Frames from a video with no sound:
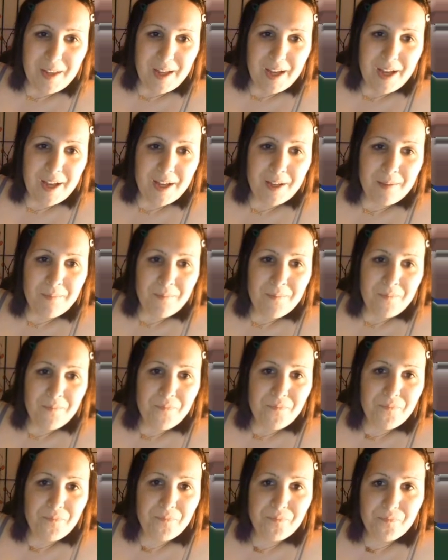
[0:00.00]
Um,
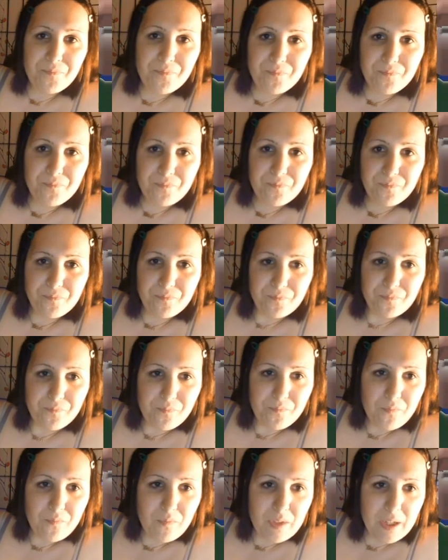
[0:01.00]

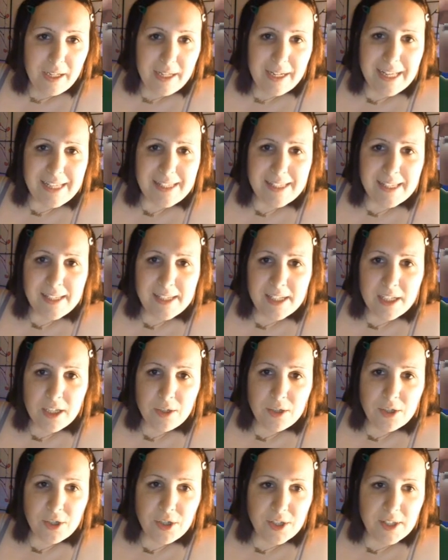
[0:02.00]
let's
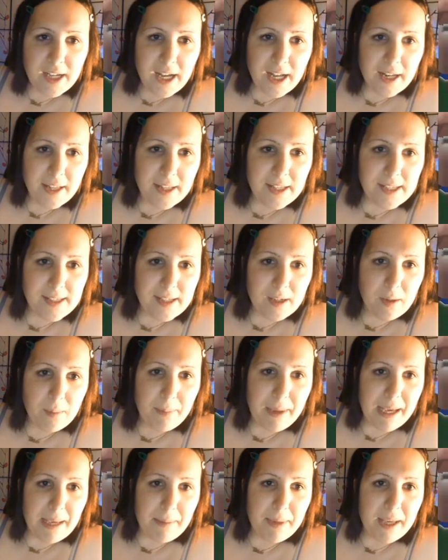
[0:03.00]
continue to just colour this little
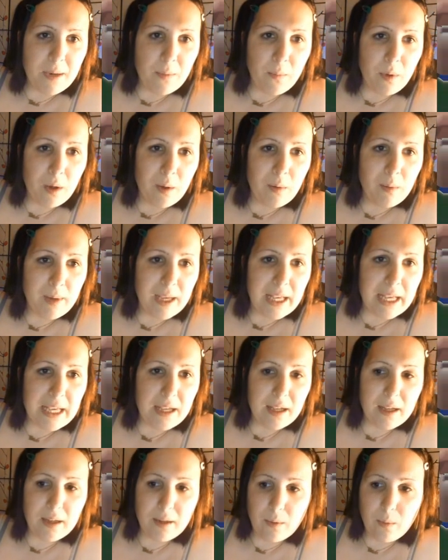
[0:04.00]
baby in while
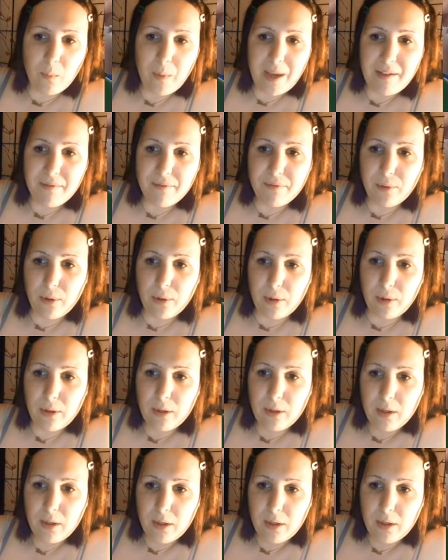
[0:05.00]
we wait for